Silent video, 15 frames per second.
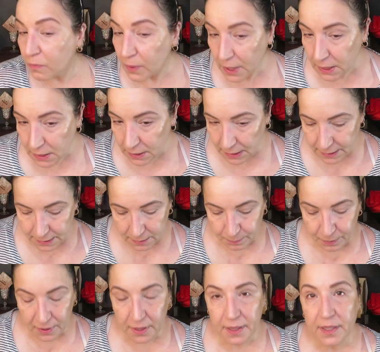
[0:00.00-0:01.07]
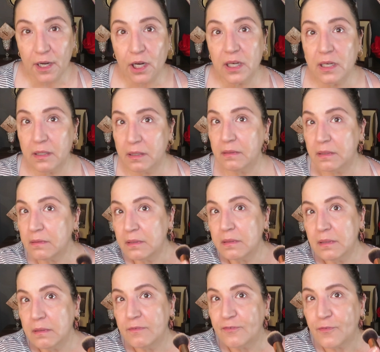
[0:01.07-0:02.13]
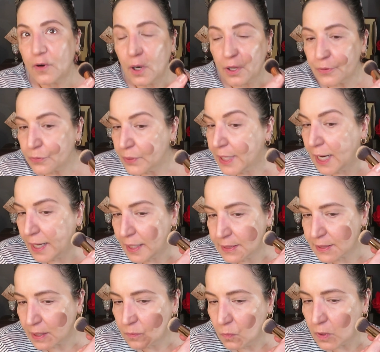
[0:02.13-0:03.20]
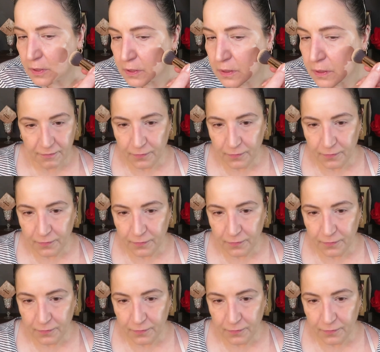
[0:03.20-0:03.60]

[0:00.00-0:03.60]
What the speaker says: Well, let's put it on for all 3 days at once.